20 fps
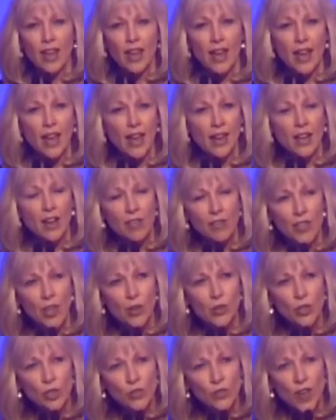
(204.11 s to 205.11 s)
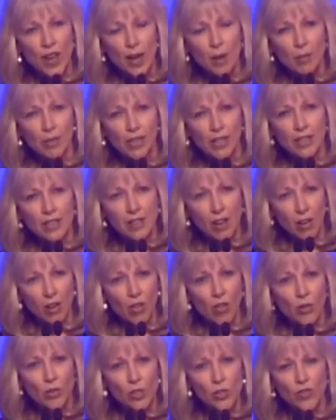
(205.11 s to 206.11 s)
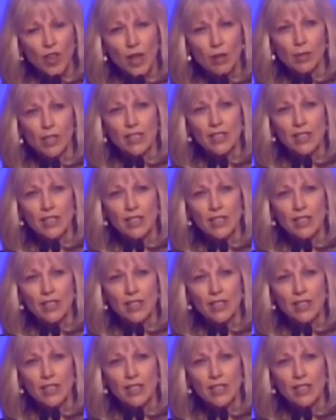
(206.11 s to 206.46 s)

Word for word: And of those families, all those families,